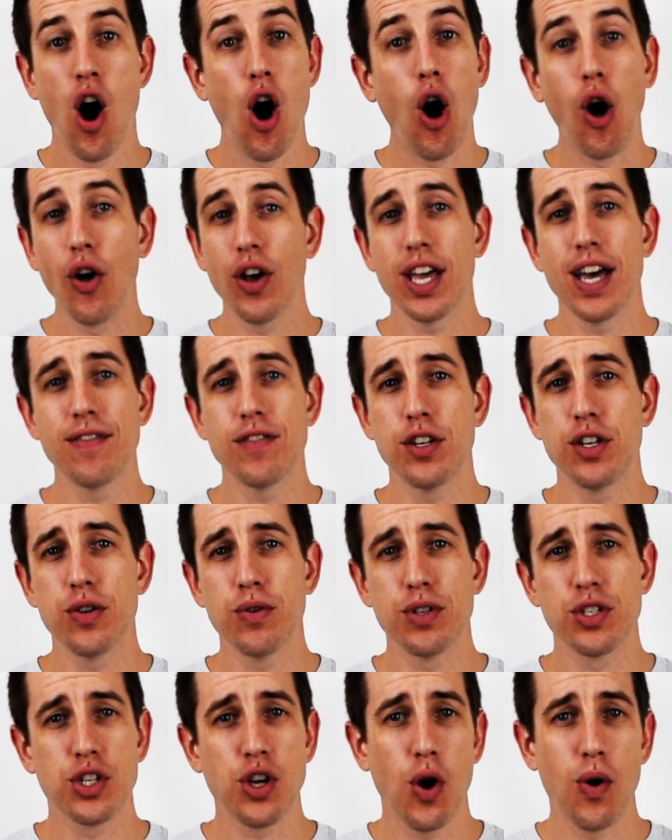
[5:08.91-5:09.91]
All you have to
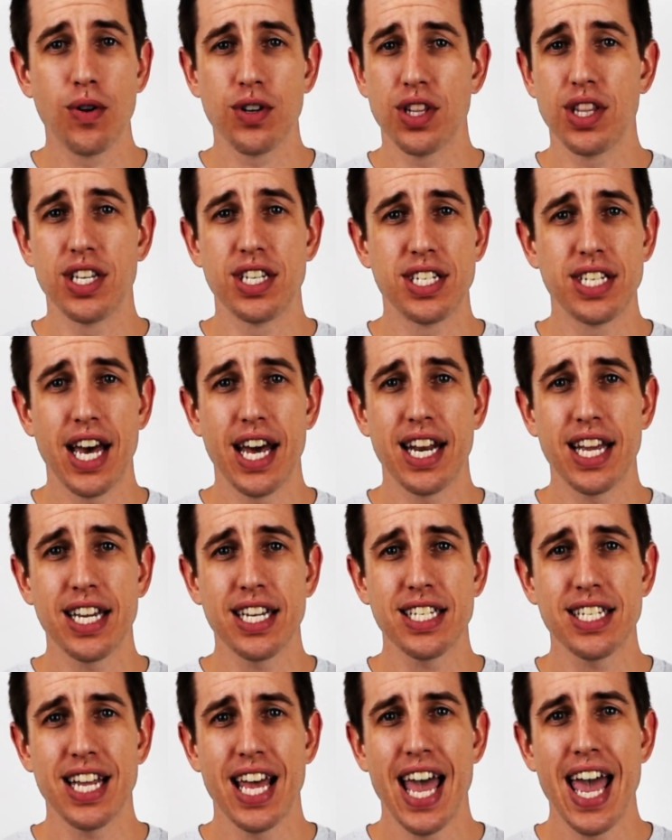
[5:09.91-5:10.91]
do is go into the
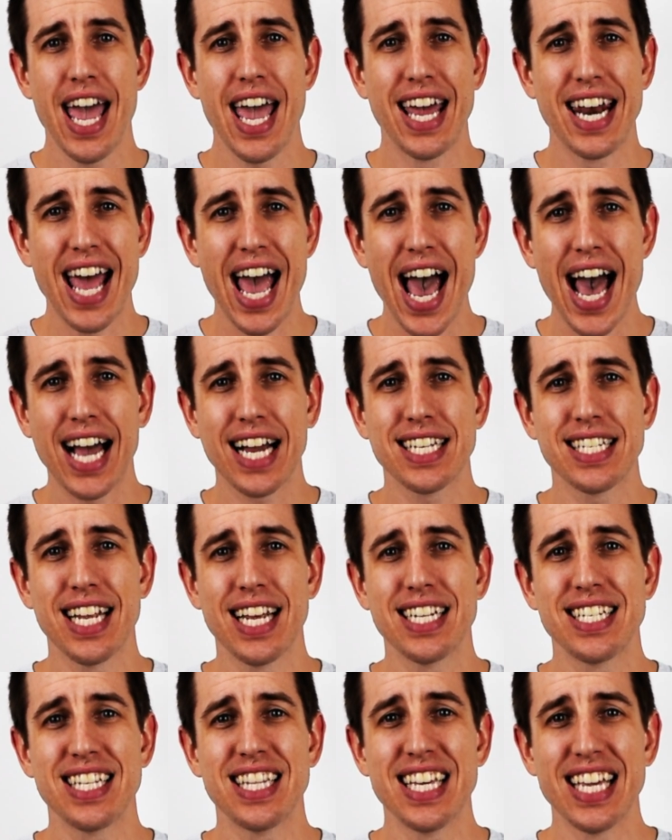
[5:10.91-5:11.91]
settings and
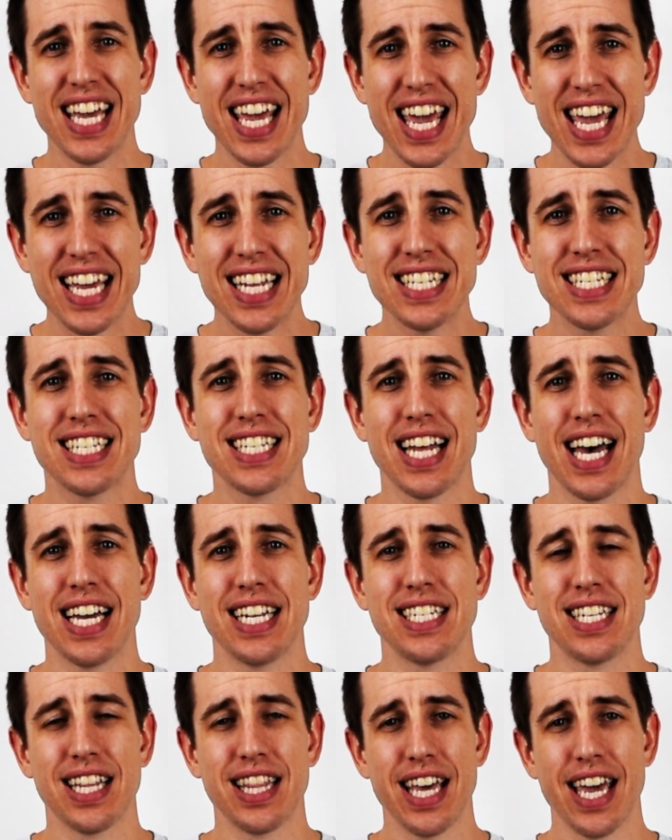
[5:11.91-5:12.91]
access the
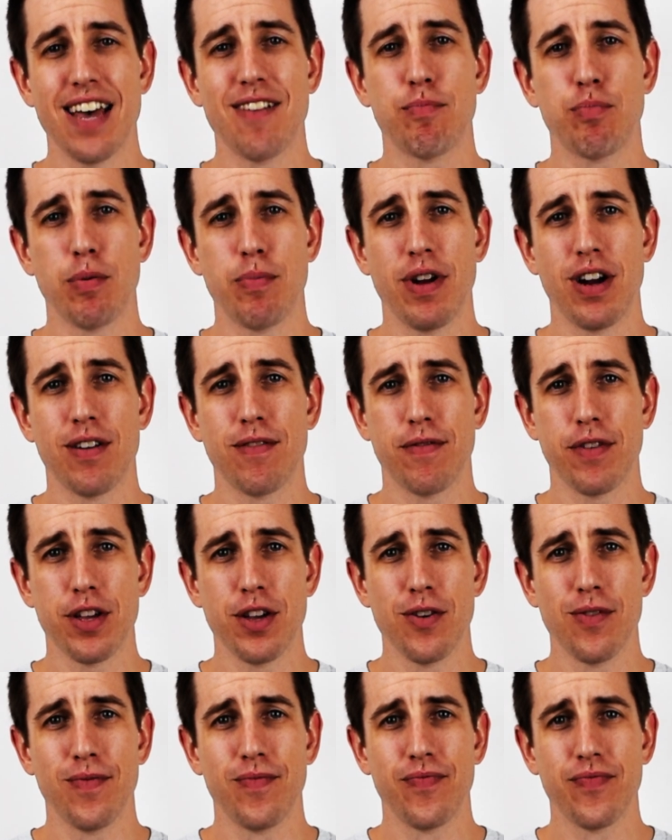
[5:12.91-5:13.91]
insights that they have prepared for
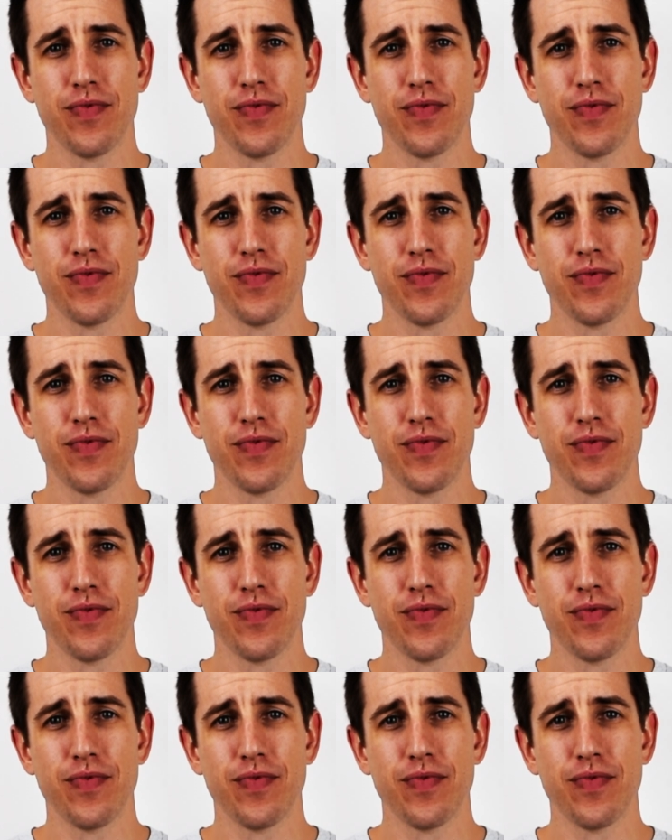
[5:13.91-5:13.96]
you.